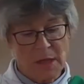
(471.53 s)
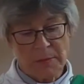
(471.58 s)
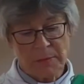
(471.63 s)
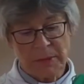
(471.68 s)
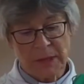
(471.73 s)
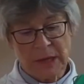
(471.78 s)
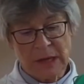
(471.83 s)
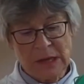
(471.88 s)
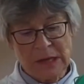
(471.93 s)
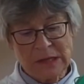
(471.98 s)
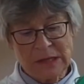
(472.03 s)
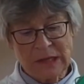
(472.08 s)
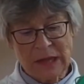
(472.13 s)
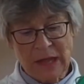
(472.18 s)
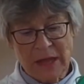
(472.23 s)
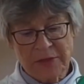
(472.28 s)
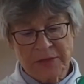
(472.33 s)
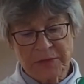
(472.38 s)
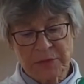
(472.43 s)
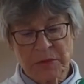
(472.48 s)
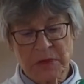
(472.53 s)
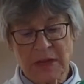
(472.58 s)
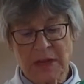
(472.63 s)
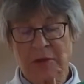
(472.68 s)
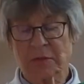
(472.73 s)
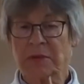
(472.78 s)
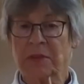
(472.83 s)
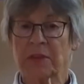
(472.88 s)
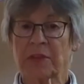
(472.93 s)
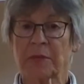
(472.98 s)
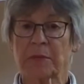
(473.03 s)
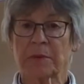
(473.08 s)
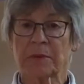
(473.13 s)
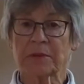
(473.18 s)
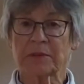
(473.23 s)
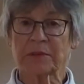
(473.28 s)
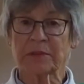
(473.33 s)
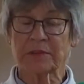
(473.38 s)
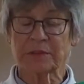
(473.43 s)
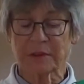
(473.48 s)
begun last week with the
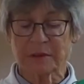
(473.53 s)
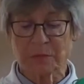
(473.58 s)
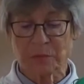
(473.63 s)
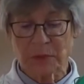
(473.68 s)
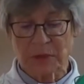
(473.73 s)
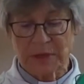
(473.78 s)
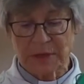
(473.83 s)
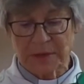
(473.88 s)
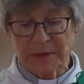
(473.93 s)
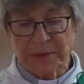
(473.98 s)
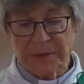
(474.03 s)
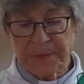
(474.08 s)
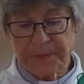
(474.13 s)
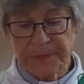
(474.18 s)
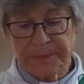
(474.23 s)
persistent widow.